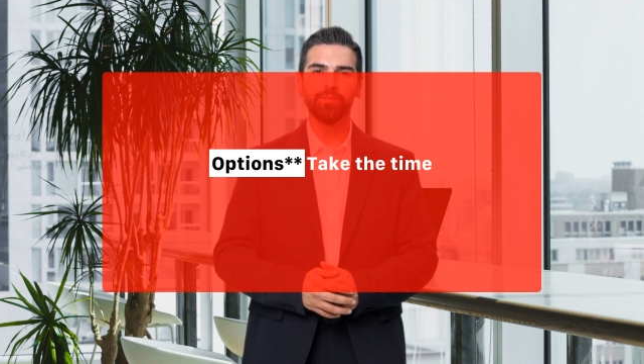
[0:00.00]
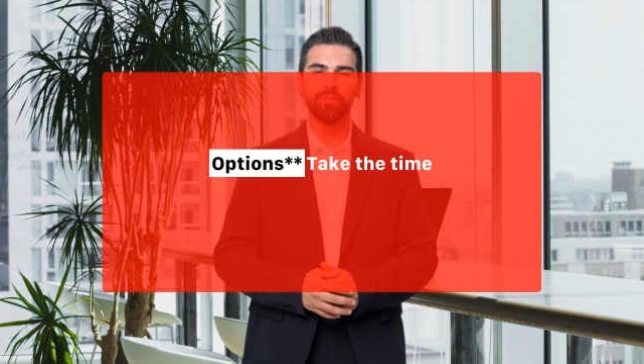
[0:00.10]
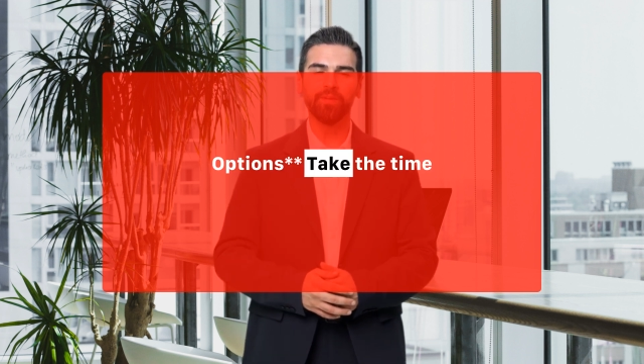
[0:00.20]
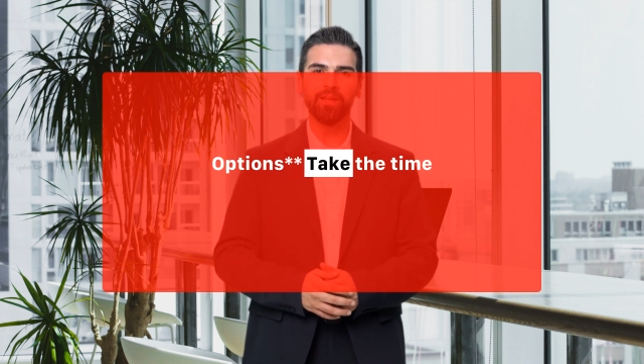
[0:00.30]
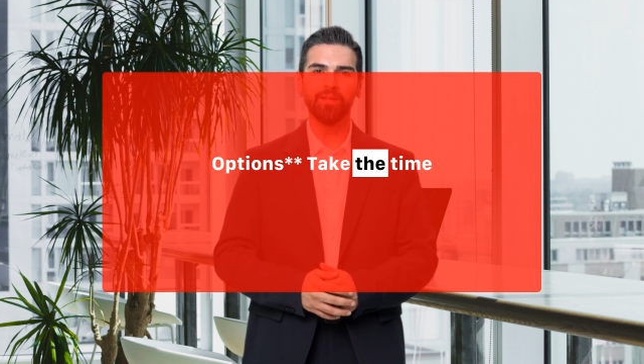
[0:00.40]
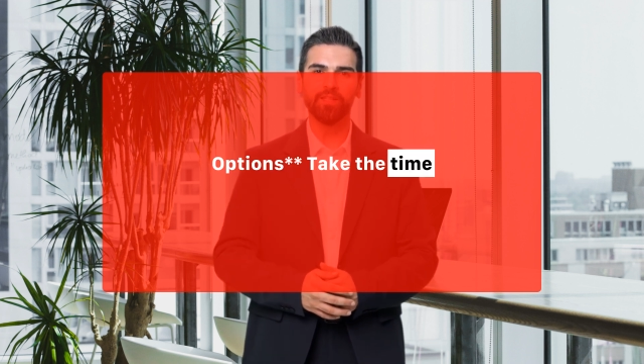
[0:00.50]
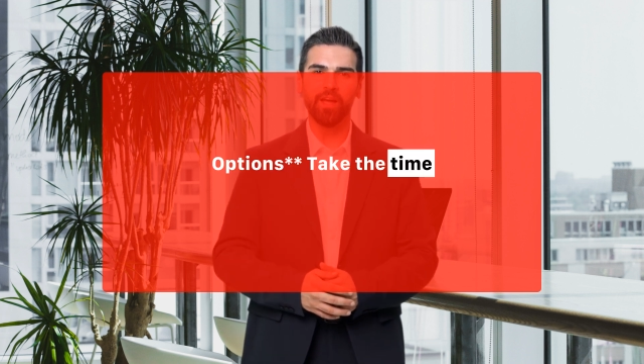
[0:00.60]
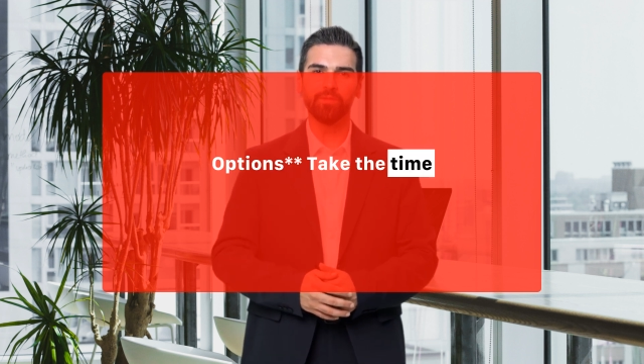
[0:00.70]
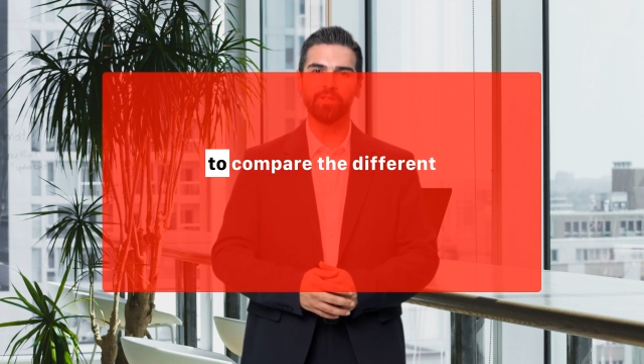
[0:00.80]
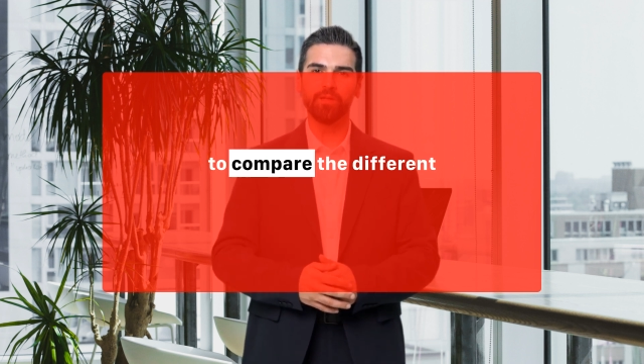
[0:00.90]
Take the
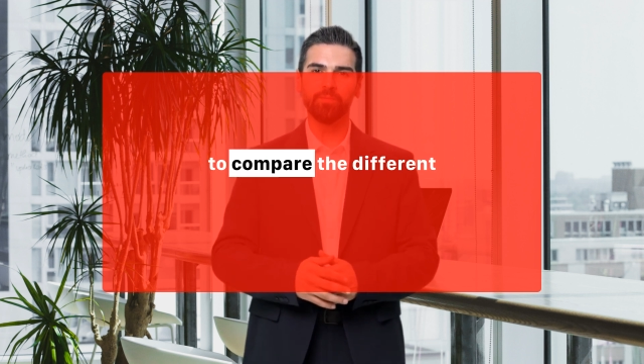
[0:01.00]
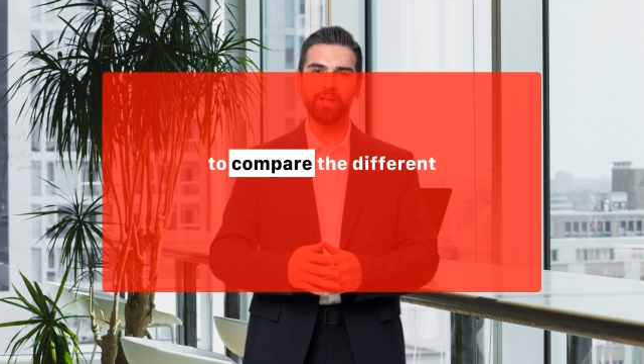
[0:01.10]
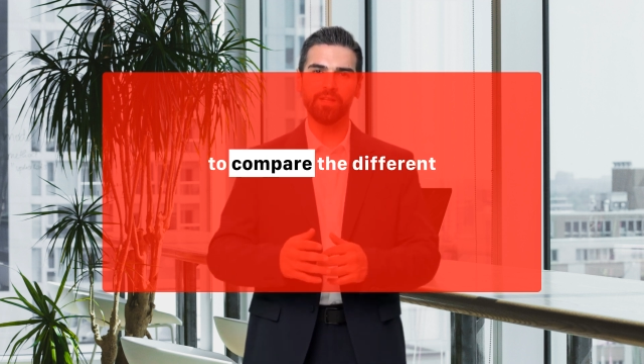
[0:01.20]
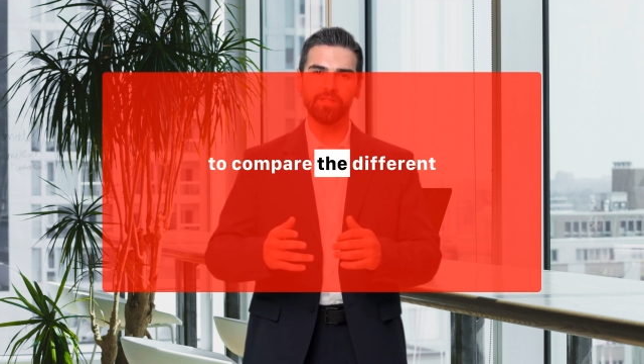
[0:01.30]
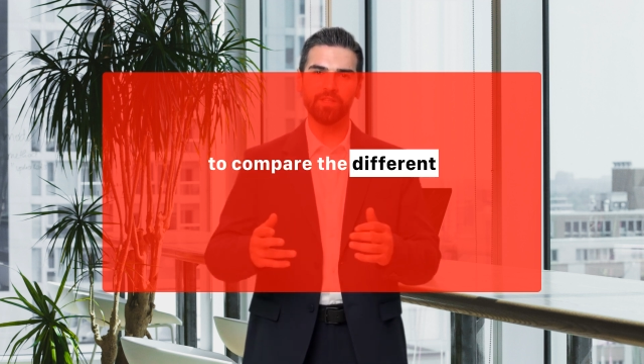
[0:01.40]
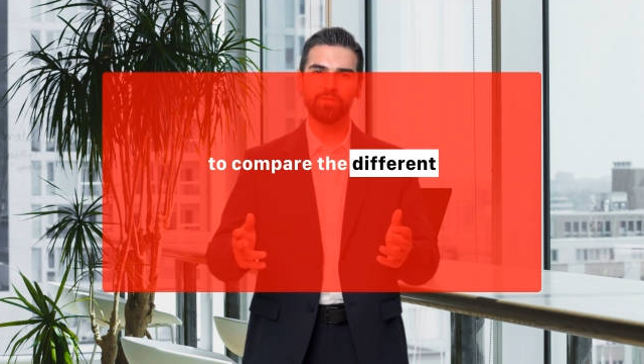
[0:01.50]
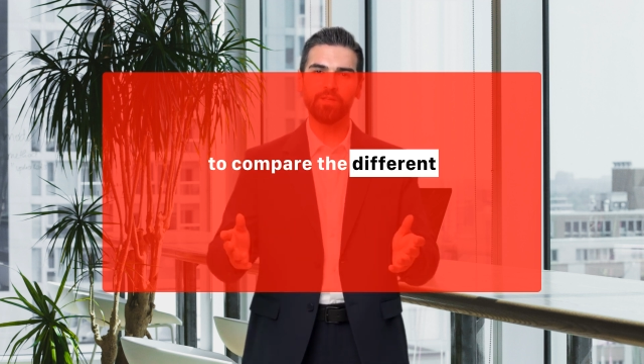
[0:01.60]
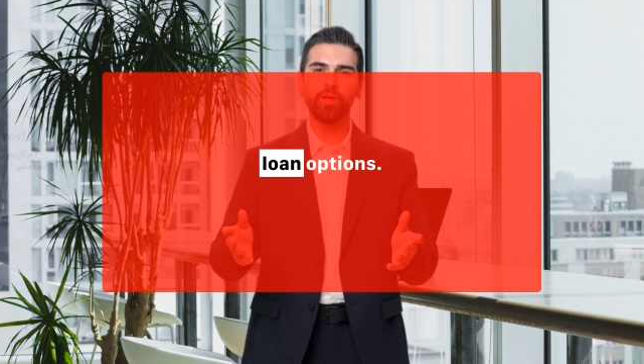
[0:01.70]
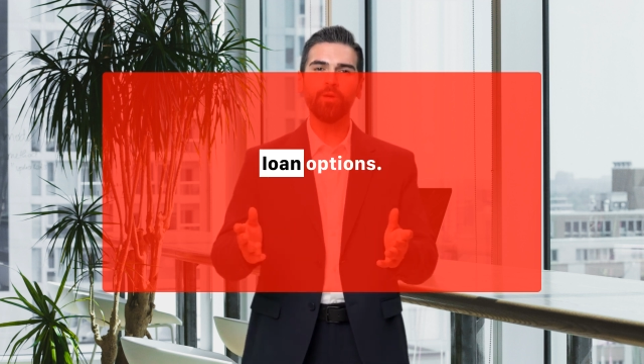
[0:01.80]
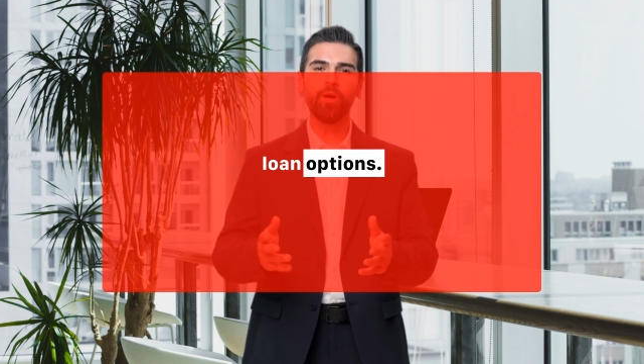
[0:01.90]
time to compare the different
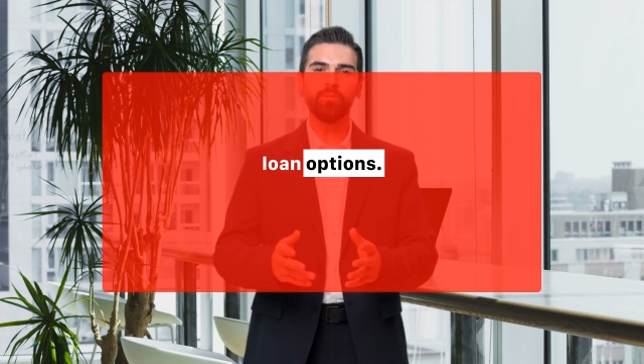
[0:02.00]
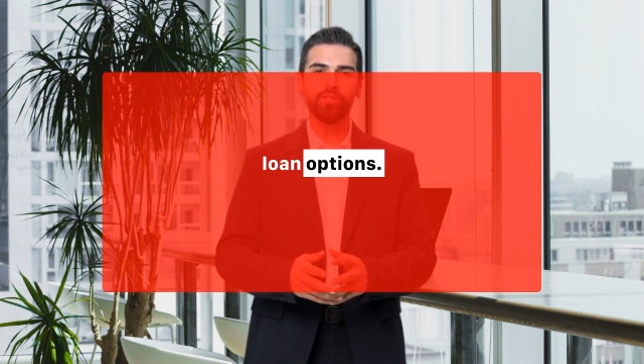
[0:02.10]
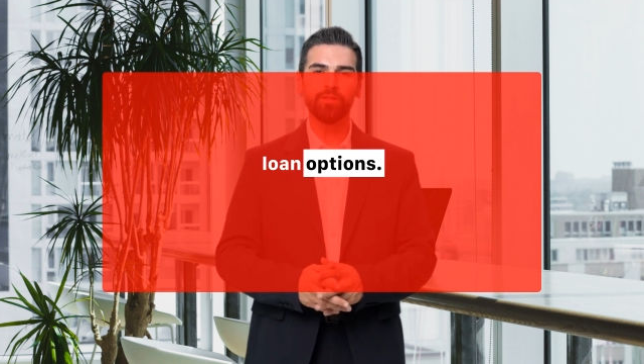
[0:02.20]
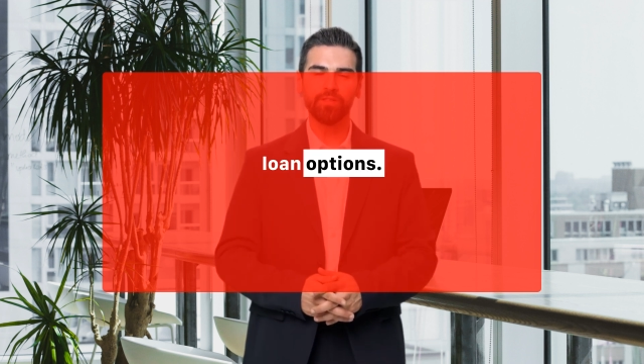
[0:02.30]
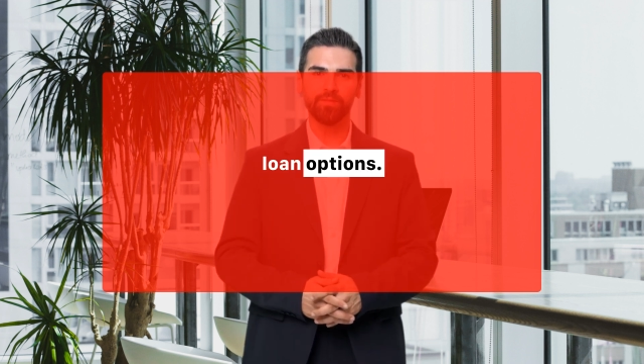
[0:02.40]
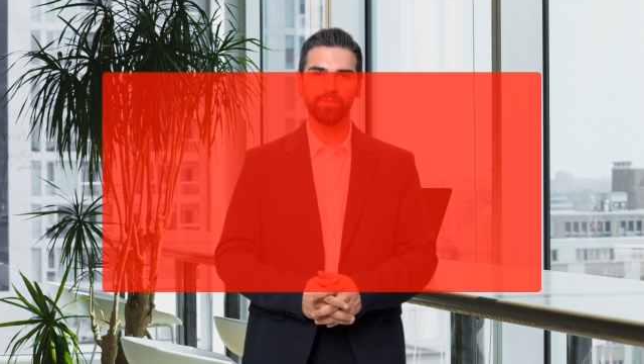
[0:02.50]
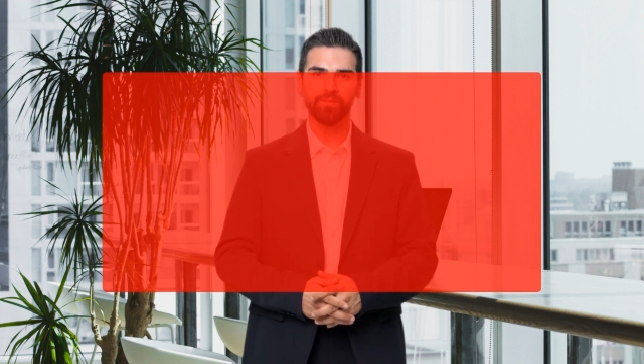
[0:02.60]
loan options.